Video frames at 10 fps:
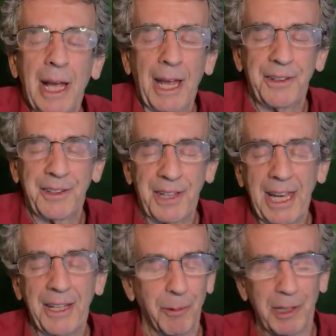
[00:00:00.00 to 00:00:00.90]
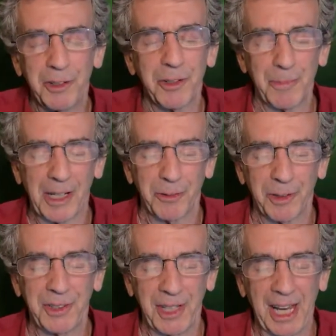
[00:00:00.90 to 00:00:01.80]
and sage, when you smudge
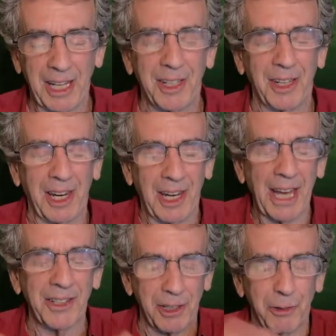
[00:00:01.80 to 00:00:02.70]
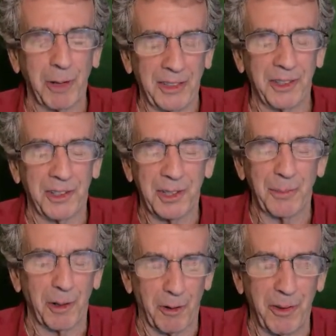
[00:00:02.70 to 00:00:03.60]
with sage, it actually creates a
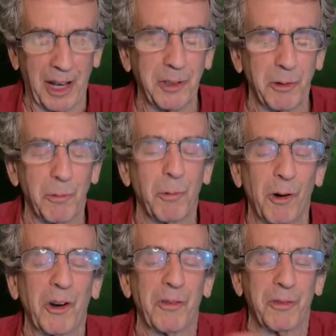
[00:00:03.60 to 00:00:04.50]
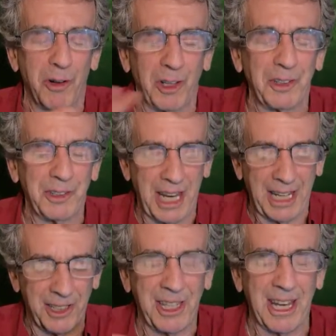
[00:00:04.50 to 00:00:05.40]
similar effect to a waterfall. It
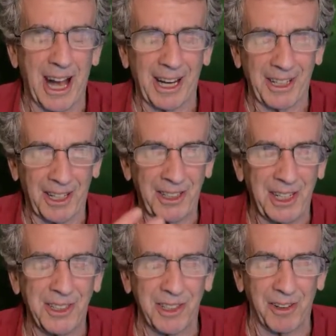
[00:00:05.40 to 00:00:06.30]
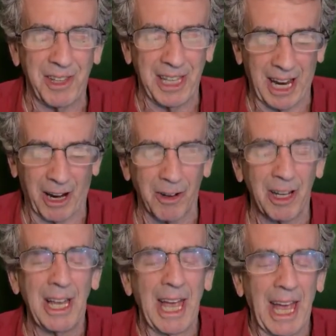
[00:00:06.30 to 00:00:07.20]
changes the ionization of the air,
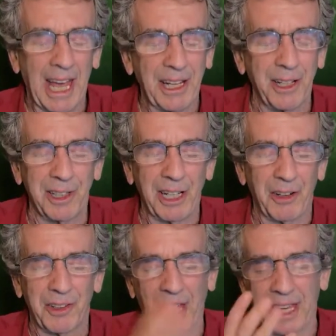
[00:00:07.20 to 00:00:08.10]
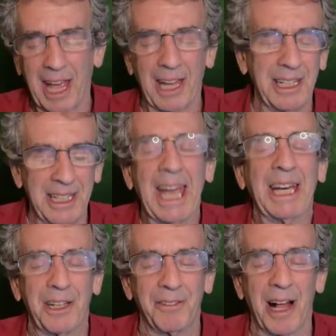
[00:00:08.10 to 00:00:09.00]
and it clears like any
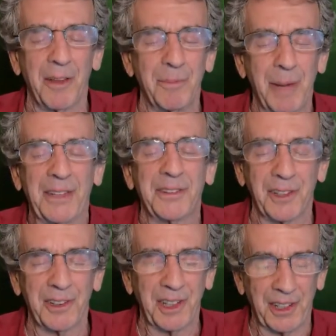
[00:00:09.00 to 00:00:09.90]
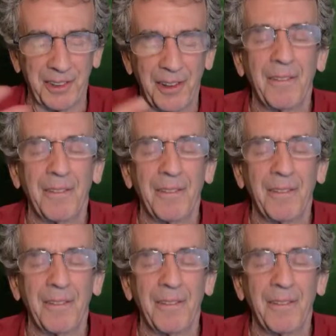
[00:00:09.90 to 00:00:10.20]
negative elementals and